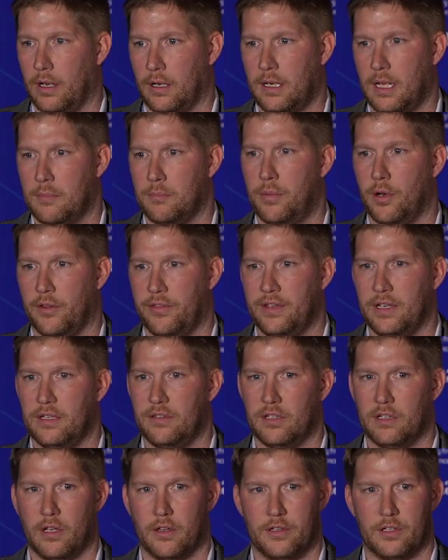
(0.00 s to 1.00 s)
can put
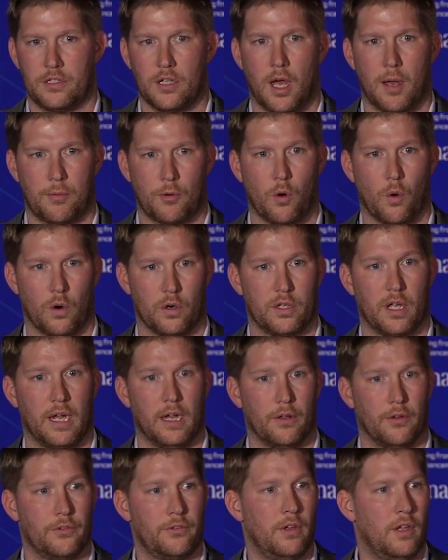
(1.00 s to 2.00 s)
these into the top
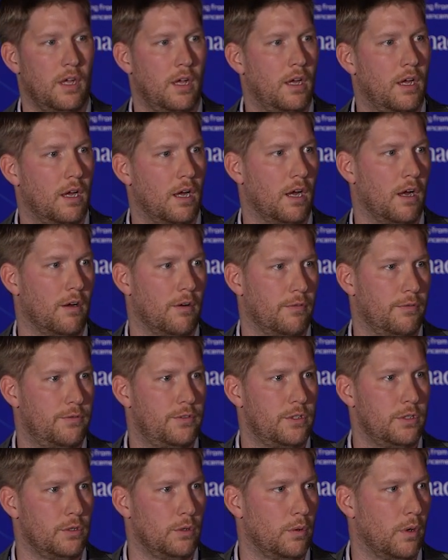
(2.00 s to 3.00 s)
quartiles
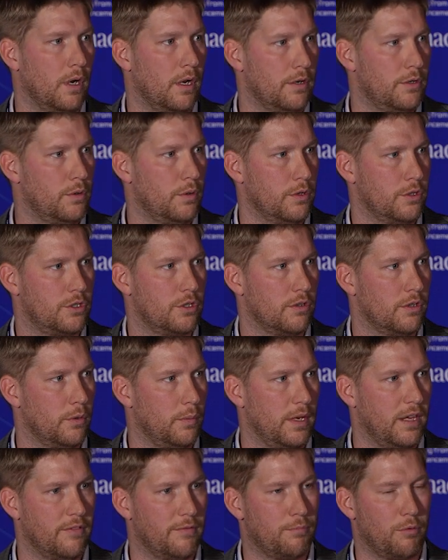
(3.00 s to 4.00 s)
to ensure that
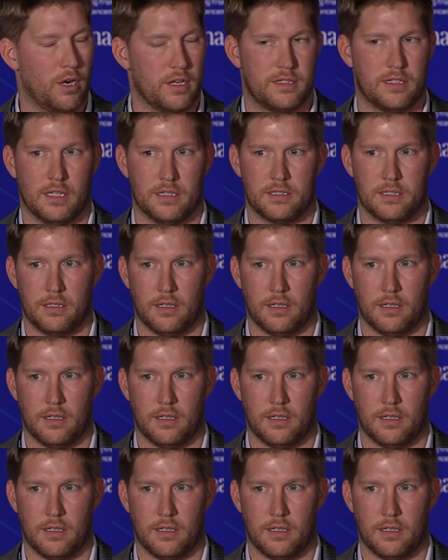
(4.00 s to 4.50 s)
we have price